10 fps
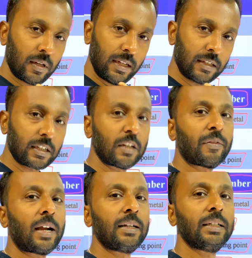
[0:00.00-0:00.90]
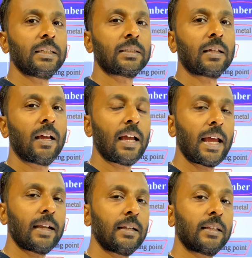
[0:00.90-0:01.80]
inside a furnace
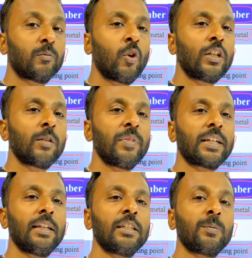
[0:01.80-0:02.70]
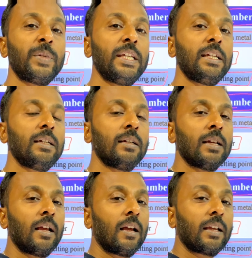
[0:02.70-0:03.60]
and the molten metal is being
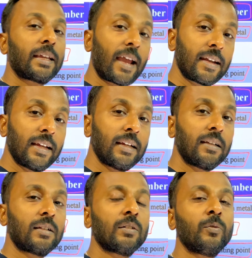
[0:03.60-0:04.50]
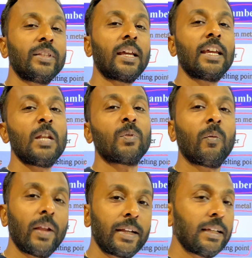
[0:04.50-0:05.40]
carried with the help
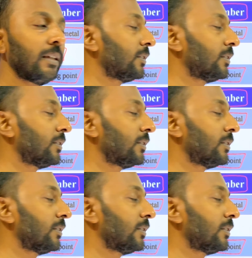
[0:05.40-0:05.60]
of ladle.